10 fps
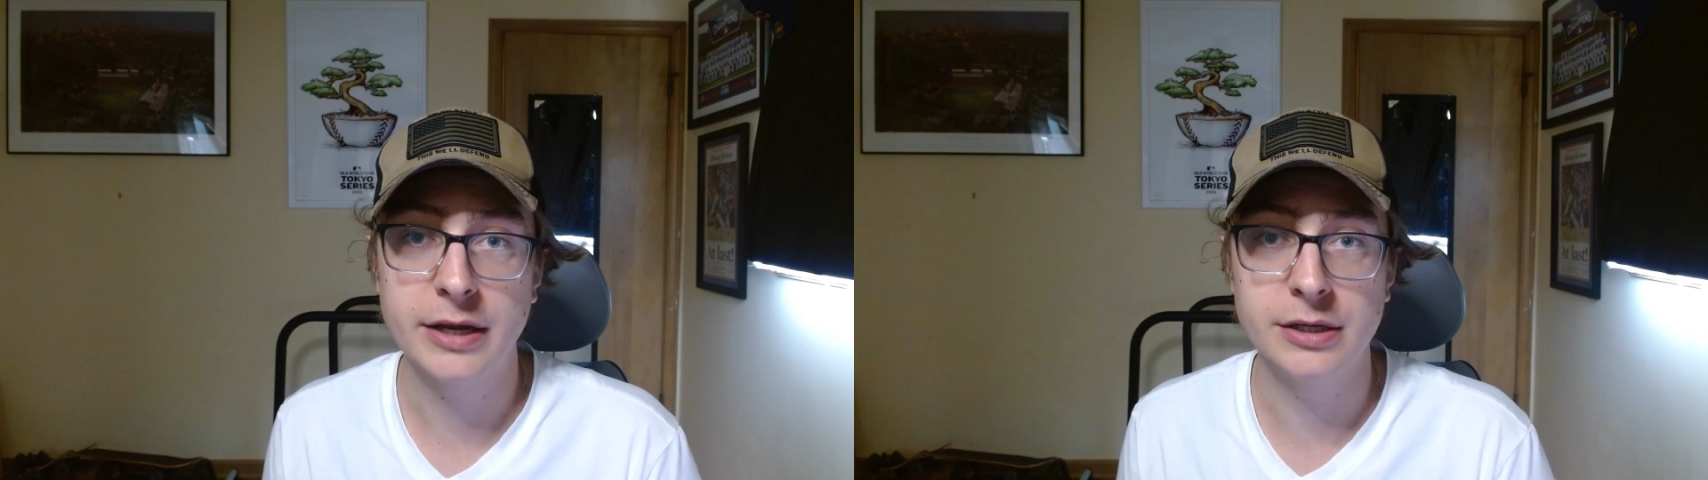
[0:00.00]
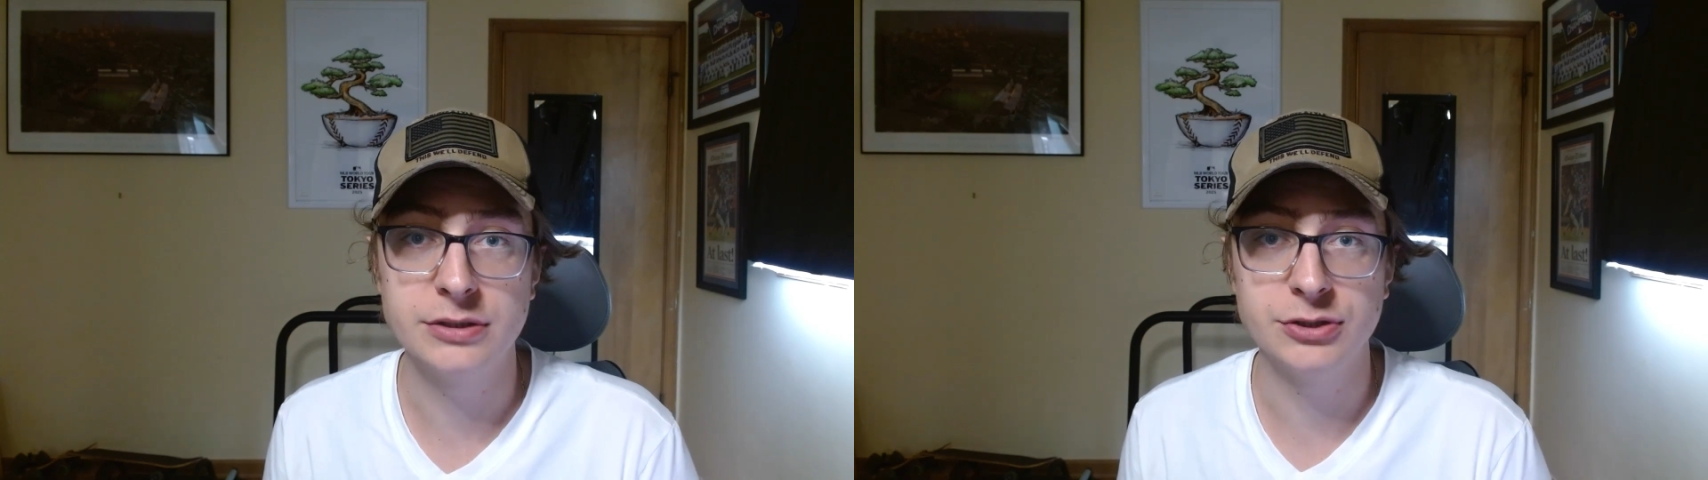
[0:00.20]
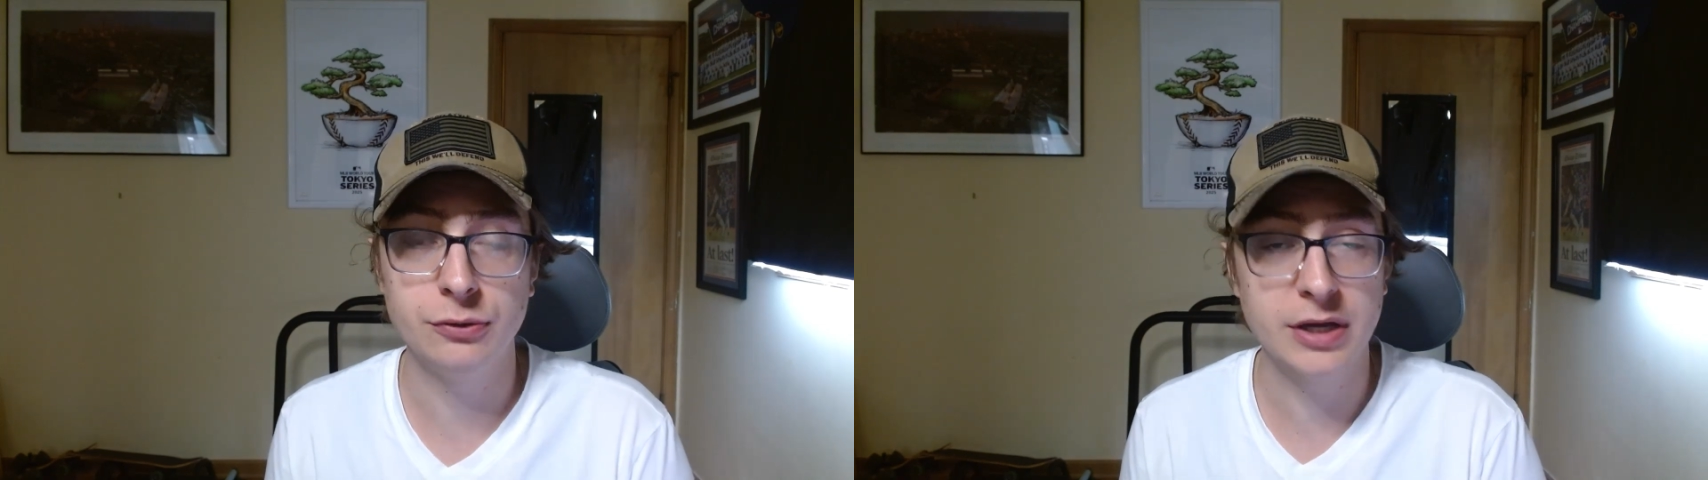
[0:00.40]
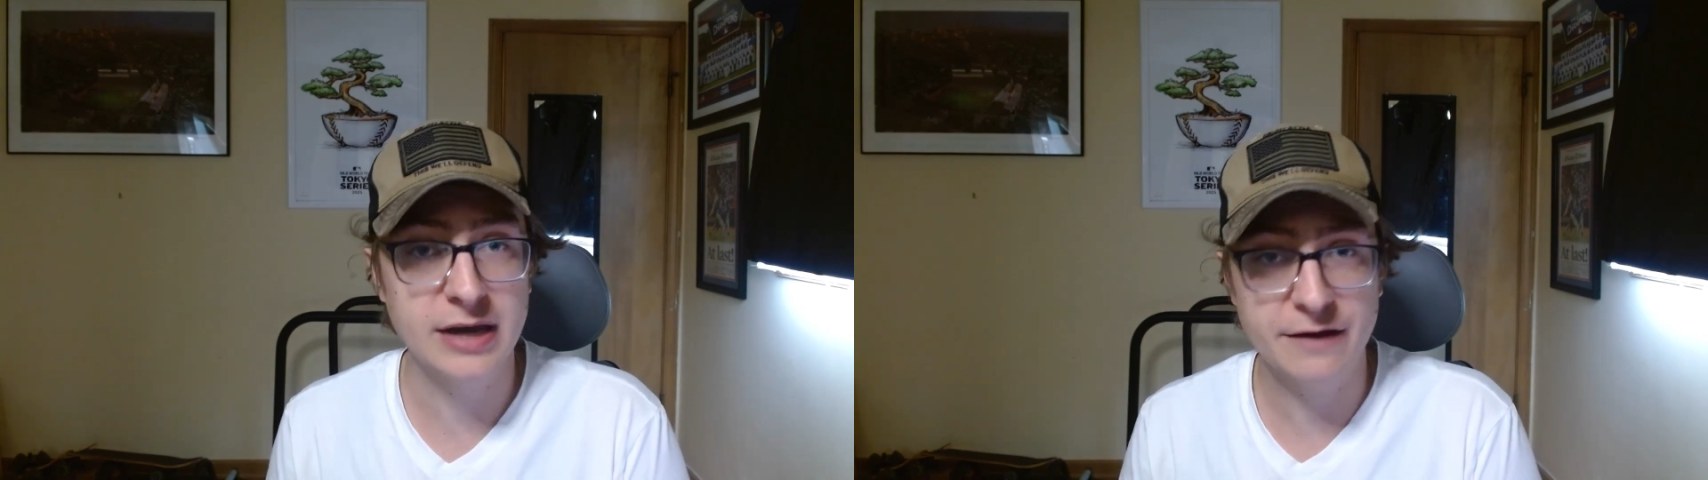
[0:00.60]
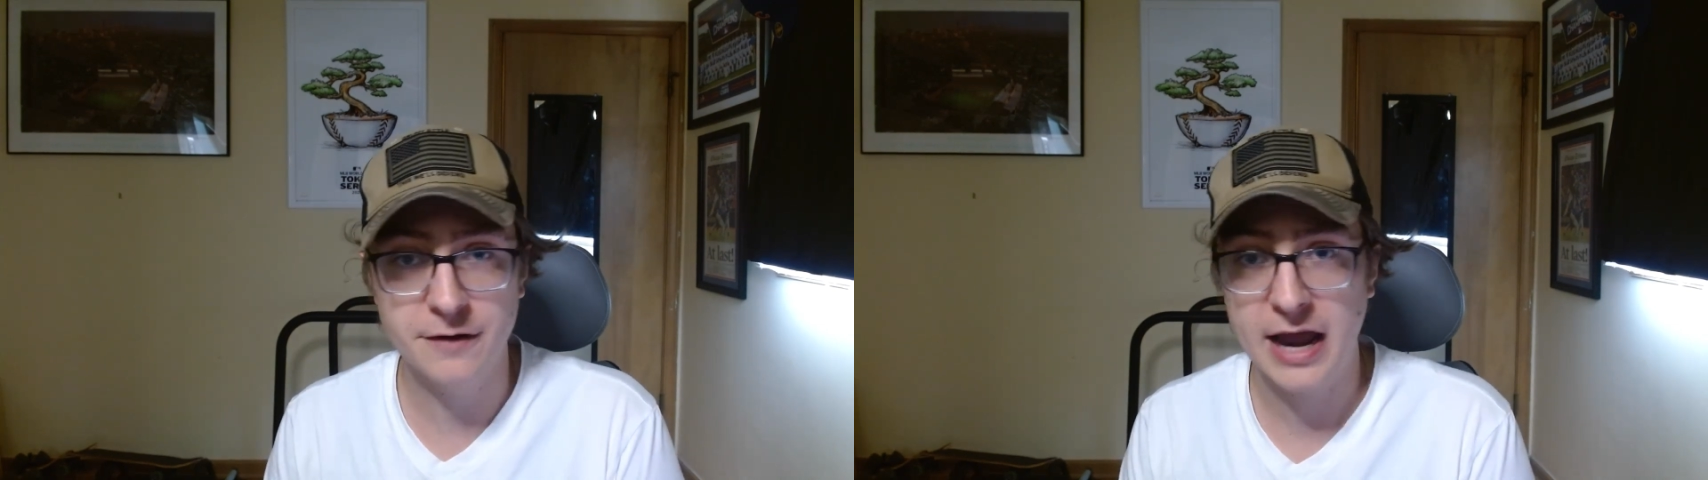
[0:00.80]
Because you can
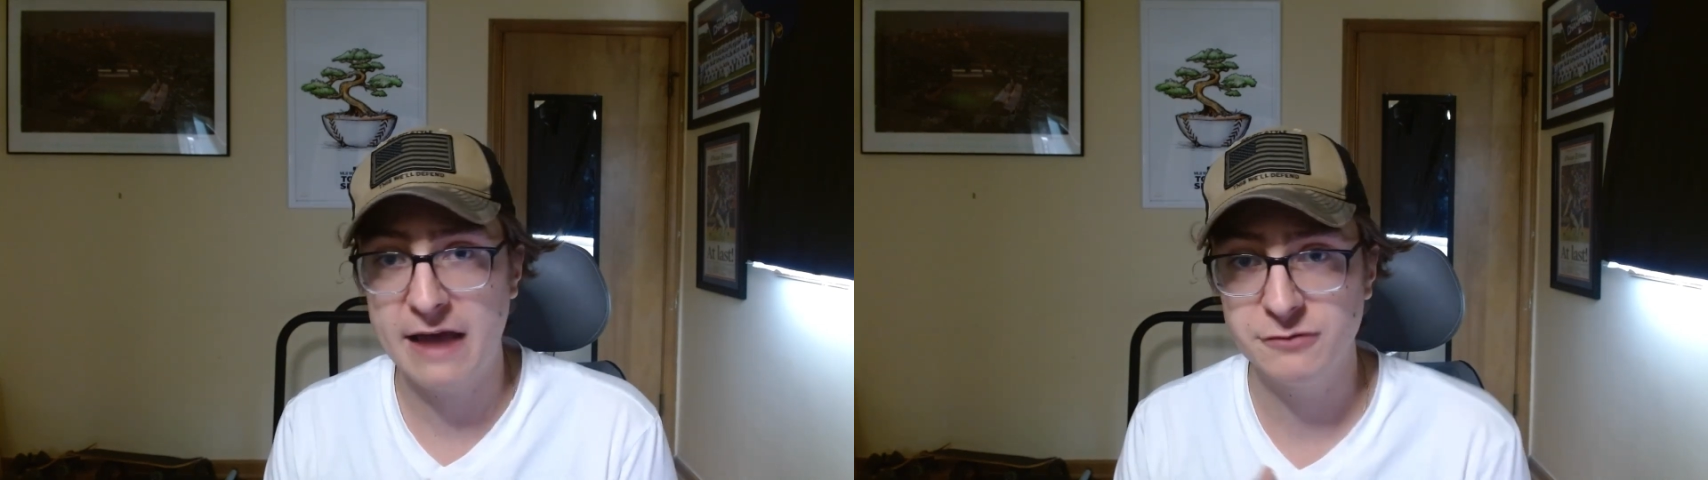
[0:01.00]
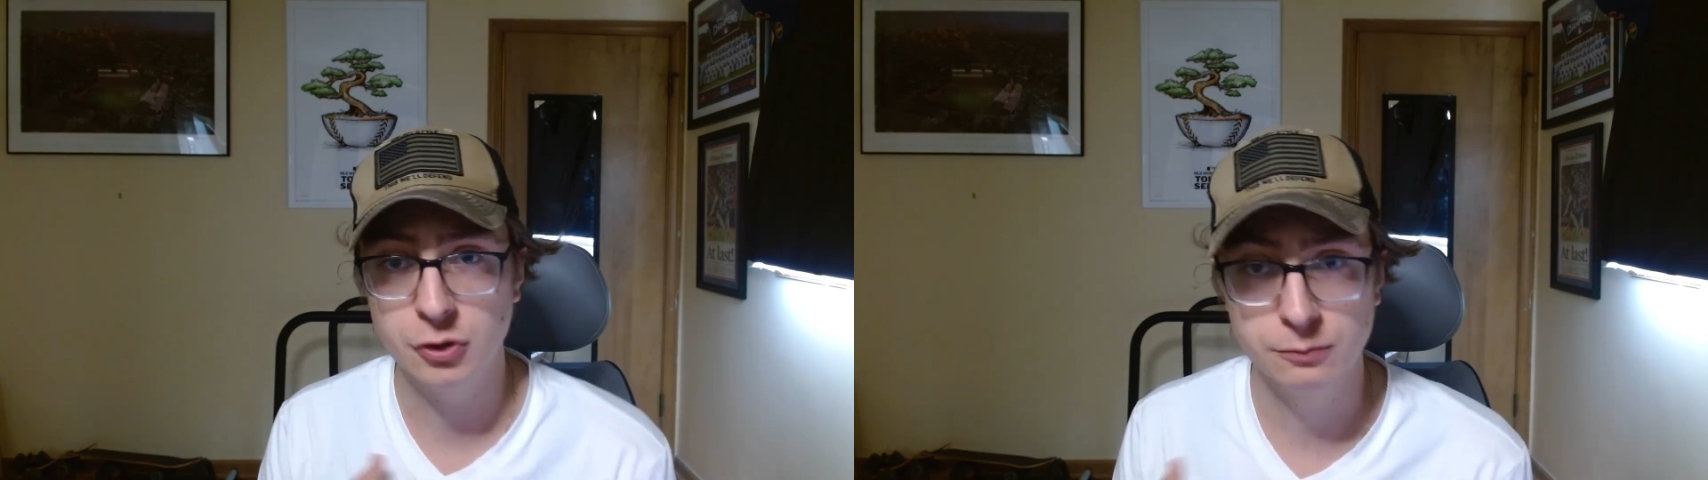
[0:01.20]
never have too